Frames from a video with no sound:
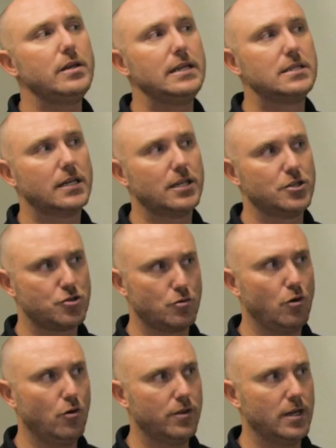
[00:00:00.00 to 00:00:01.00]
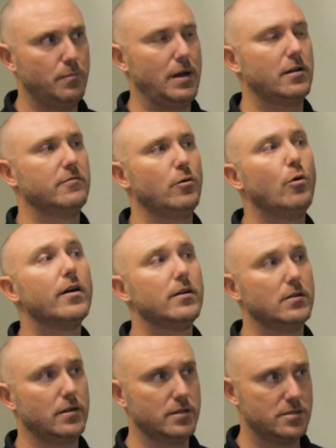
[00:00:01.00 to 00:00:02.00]
need to control the amount of
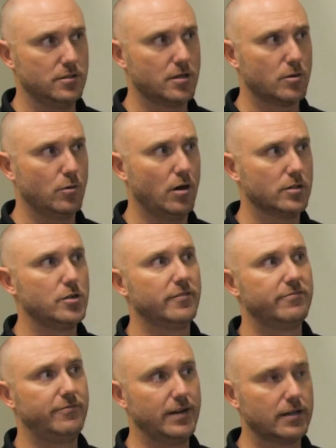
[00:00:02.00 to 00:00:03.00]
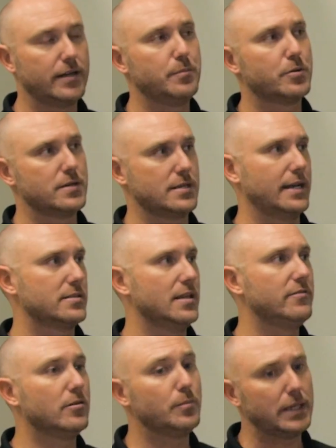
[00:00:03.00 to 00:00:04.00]
oil on the cylinder wall to a very precise
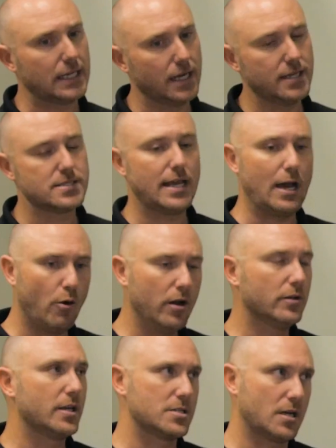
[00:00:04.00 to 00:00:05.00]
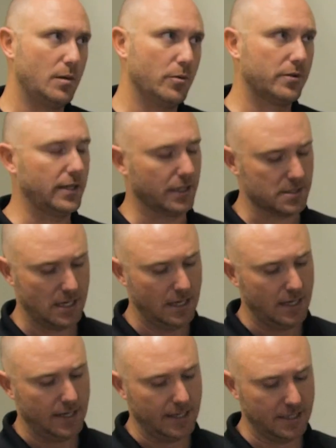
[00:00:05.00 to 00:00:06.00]
level, because oil does a couple things.
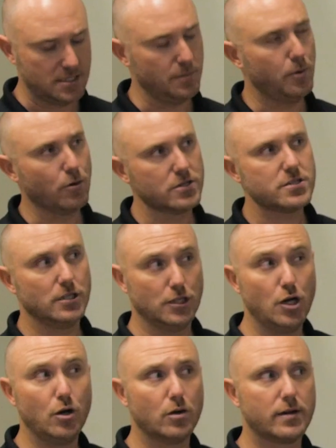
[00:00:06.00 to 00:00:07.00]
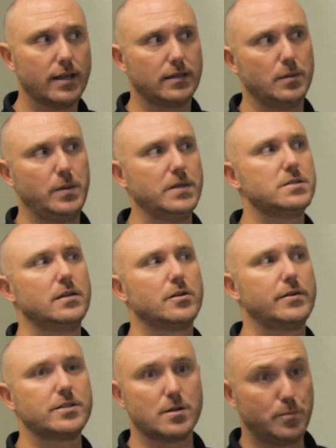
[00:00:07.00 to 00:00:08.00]
It supports the load that the piston and
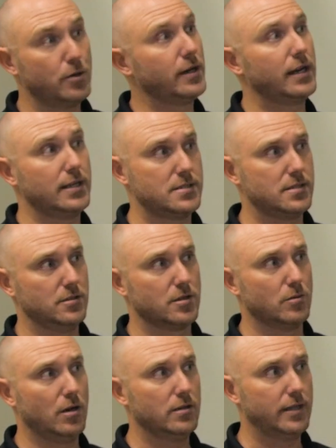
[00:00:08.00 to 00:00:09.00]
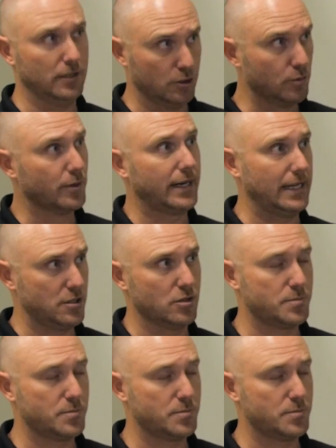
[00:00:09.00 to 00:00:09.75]
the rings are putting against the cylinder wall. It lubricates those